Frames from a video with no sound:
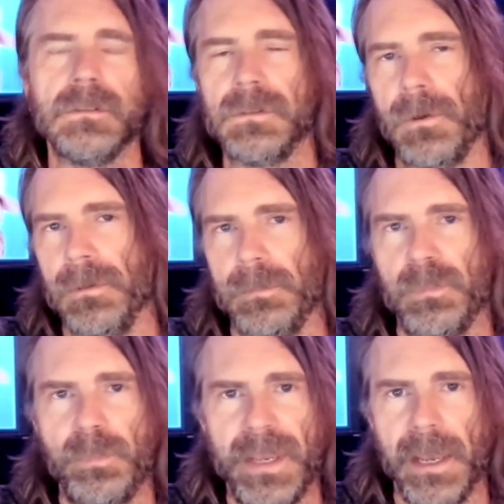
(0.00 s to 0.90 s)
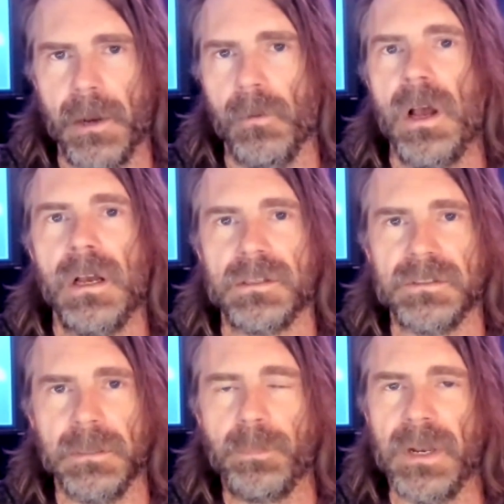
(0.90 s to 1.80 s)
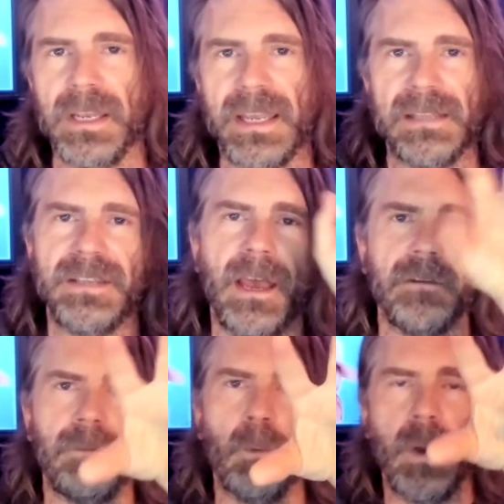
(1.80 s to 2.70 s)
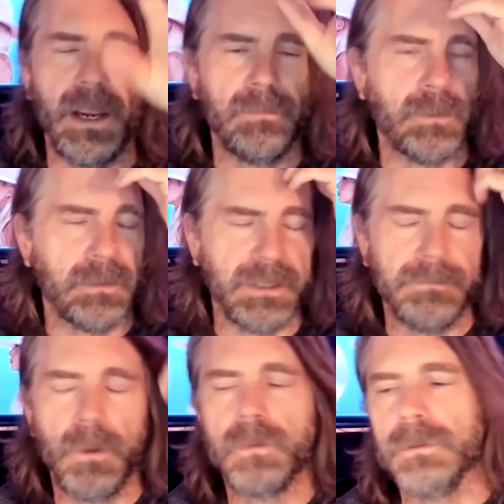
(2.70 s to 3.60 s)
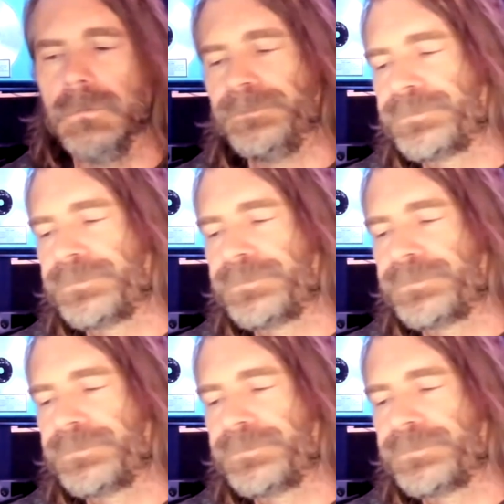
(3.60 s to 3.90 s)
So the piano hugs it, but it gets out of the way of the lead vocal.